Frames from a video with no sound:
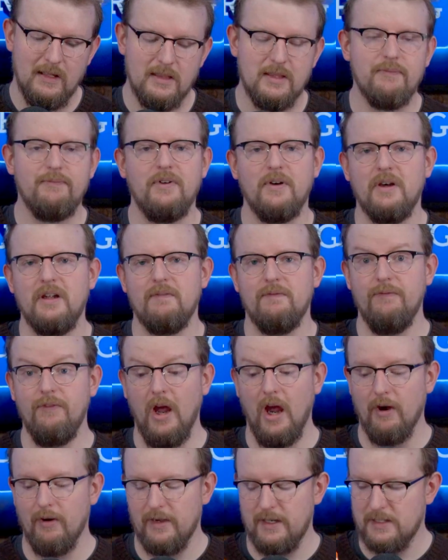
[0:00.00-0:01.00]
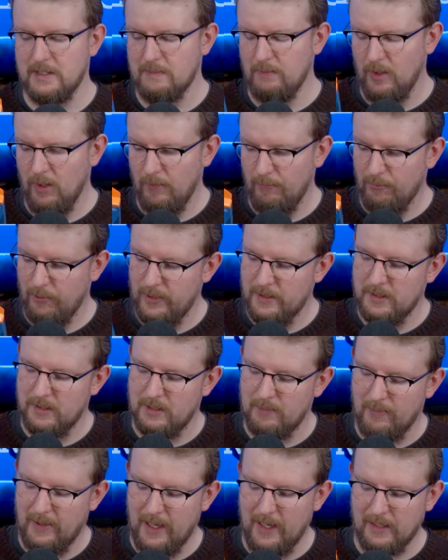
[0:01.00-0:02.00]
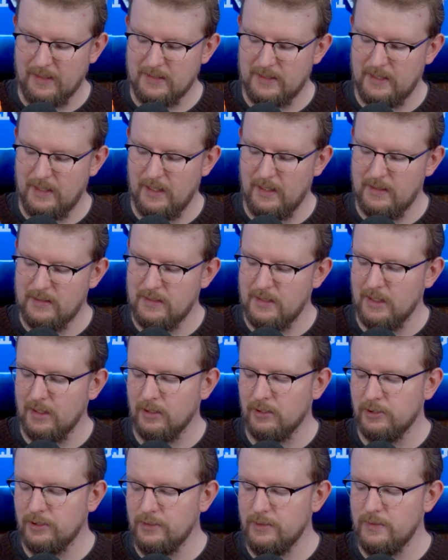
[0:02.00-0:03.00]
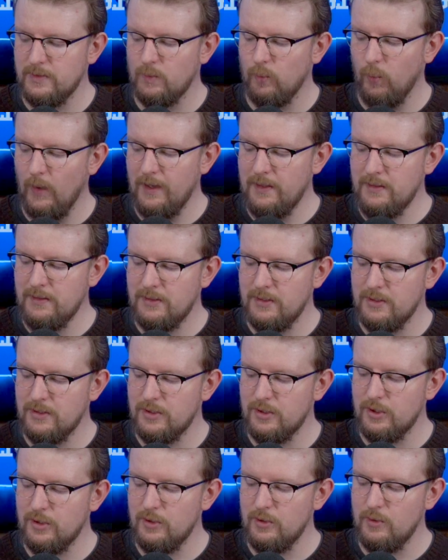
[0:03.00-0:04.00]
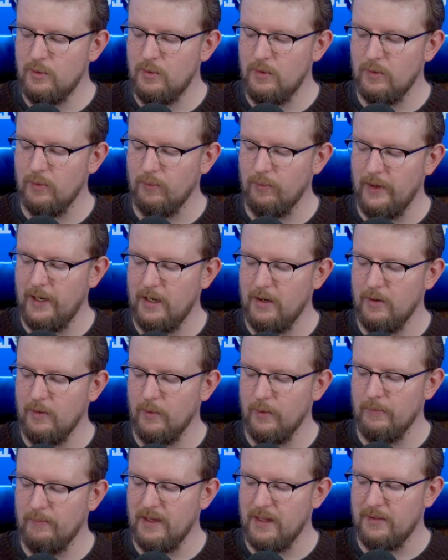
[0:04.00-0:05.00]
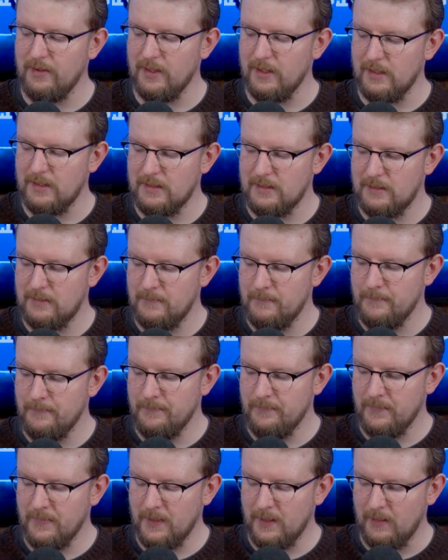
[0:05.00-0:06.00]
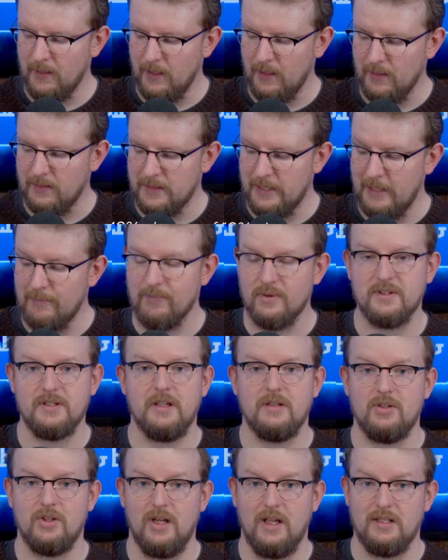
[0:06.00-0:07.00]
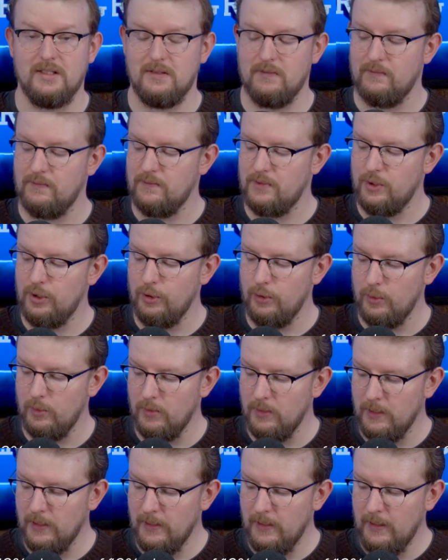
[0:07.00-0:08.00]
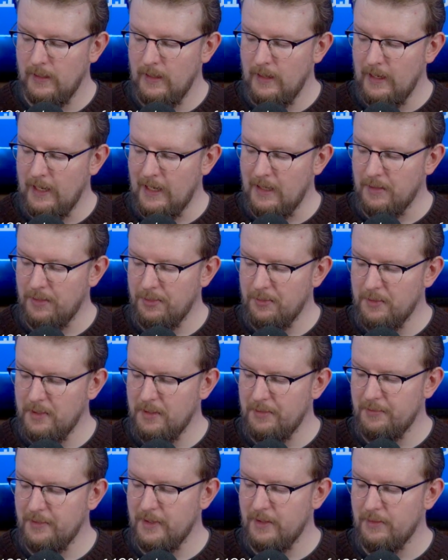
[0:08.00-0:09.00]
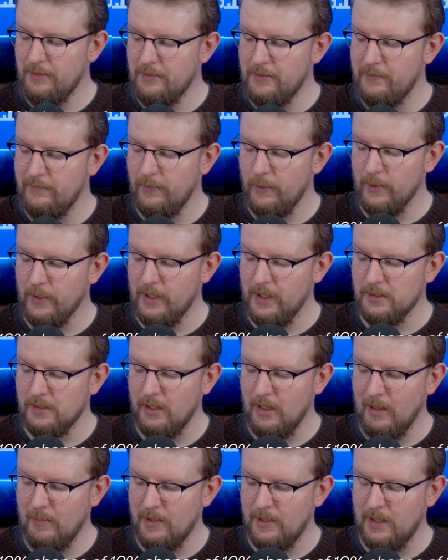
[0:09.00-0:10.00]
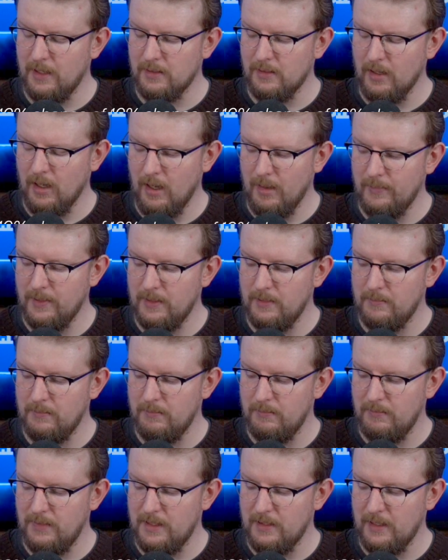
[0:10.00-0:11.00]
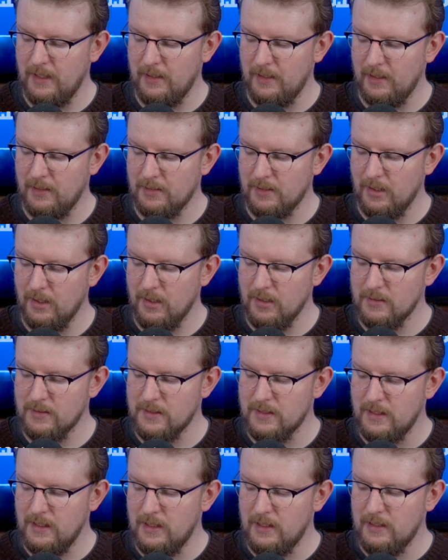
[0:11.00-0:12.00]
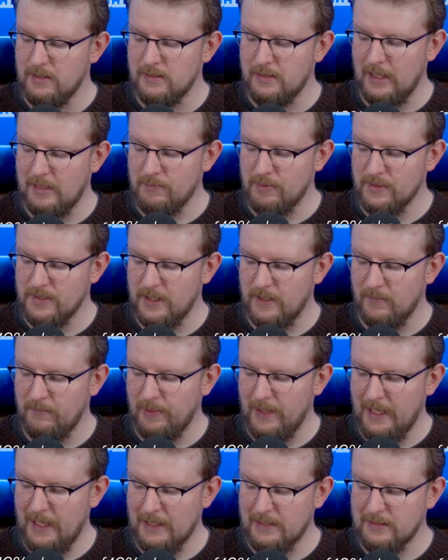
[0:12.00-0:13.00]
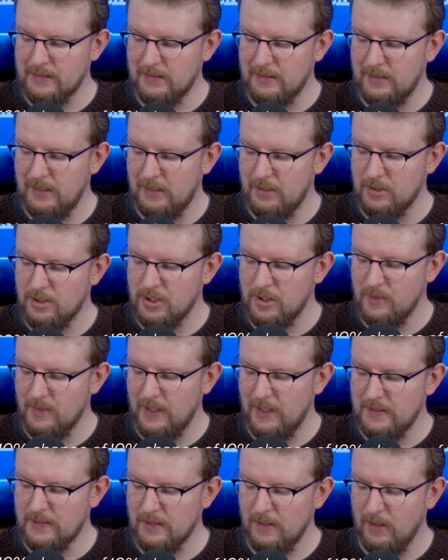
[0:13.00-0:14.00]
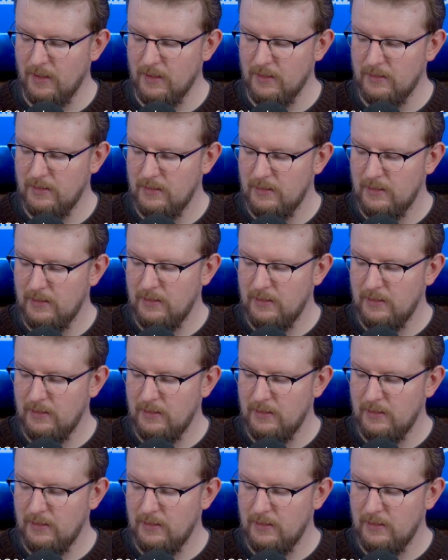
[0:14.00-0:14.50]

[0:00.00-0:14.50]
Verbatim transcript: The very, very small print on the back says includes one to two rare or mythics, 10% uh, chance of two, and 33 to 34 uncommon and common Midnight Hunt cards. 10% of packs contain a showcase card,